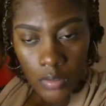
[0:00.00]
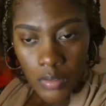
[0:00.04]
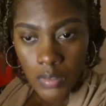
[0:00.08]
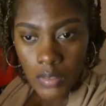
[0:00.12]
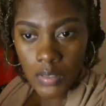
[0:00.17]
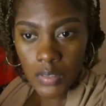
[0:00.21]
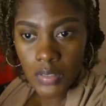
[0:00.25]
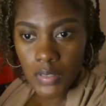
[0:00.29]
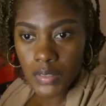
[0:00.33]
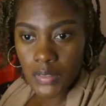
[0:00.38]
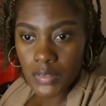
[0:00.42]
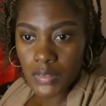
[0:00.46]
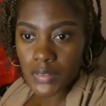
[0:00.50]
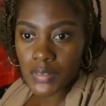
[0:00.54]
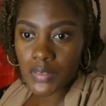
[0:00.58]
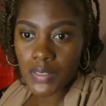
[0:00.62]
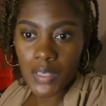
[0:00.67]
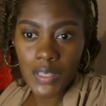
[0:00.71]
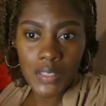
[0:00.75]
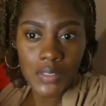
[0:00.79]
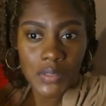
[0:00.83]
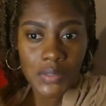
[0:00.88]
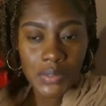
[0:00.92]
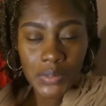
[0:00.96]
guys,
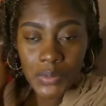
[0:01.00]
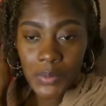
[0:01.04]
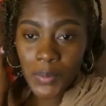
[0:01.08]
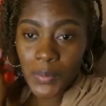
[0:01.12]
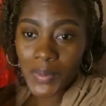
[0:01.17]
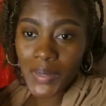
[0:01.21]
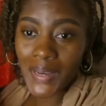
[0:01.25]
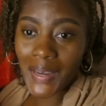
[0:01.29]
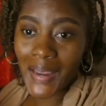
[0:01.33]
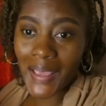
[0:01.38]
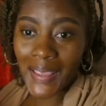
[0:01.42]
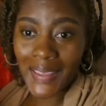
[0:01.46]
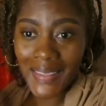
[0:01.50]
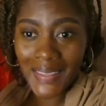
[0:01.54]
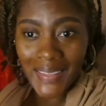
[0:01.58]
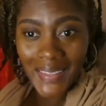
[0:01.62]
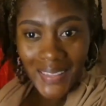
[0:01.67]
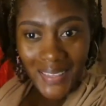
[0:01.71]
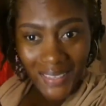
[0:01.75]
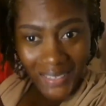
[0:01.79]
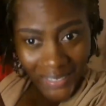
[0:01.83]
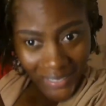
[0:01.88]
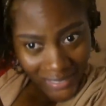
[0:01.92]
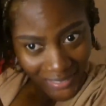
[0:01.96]
I don't like
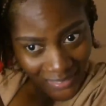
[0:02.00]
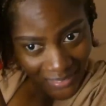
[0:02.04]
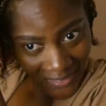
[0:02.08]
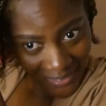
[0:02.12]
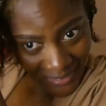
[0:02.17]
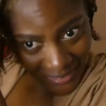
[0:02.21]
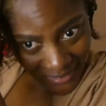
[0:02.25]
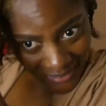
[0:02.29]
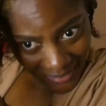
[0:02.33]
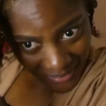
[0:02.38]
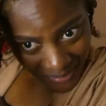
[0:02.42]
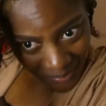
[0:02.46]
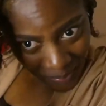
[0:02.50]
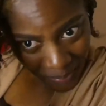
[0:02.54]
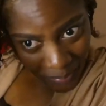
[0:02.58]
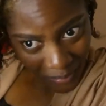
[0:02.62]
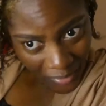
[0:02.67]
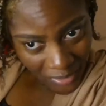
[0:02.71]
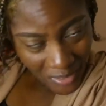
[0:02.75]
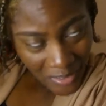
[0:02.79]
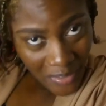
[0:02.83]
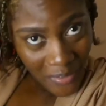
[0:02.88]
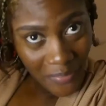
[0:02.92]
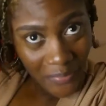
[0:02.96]
it.
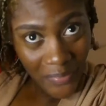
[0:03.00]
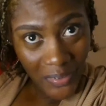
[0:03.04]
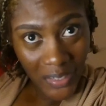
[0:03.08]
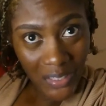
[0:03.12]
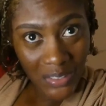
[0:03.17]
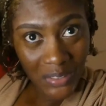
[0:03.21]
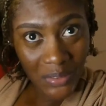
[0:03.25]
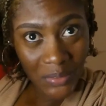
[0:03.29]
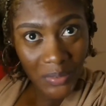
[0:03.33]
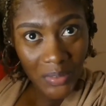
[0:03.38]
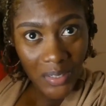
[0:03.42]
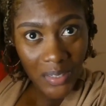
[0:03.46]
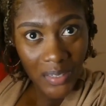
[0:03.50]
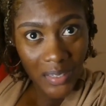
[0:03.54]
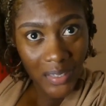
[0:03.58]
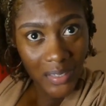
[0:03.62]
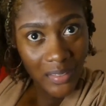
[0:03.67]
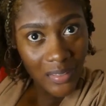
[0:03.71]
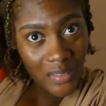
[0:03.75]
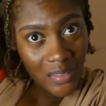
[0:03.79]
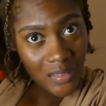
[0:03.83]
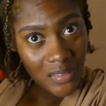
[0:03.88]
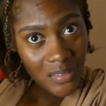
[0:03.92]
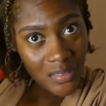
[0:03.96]
Bro, I don't
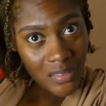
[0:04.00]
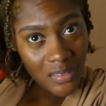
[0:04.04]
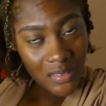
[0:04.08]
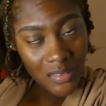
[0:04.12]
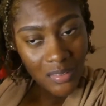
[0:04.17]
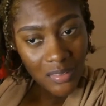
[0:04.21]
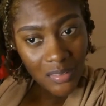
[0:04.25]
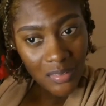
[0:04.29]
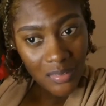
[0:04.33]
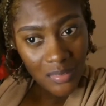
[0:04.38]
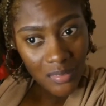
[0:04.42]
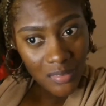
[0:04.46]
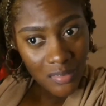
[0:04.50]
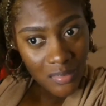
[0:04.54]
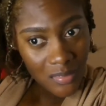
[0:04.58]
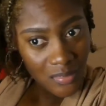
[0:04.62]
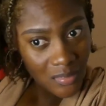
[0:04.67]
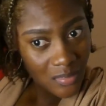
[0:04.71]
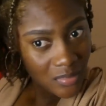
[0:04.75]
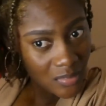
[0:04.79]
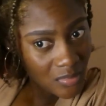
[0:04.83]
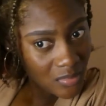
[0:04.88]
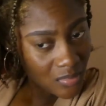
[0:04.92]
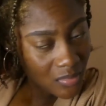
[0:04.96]
like this.
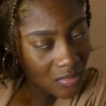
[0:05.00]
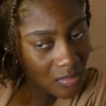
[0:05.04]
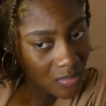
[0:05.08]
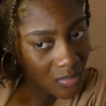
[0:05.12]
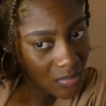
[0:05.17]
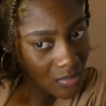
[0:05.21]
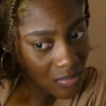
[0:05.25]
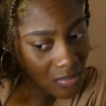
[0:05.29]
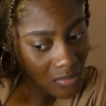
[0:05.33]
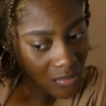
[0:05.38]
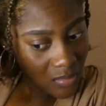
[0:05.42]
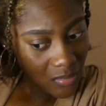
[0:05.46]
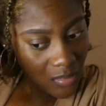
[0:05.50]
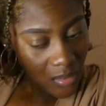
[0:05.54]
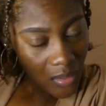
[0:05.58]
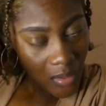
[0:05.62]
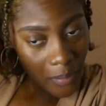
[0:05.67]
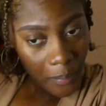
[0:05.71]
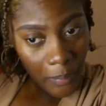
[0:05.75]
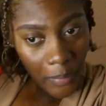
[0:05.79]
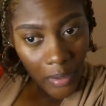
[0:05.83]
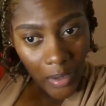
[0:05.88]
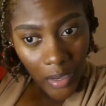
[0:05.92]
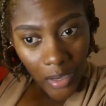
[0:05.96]
I
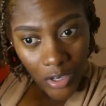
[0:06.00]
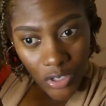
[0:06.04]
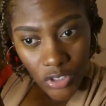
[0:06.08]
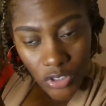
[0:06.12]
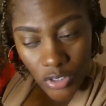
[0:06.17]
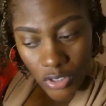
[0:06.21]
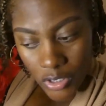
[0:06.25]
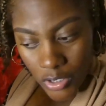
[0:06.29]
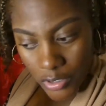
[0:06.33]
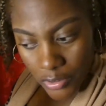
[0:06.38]
might actually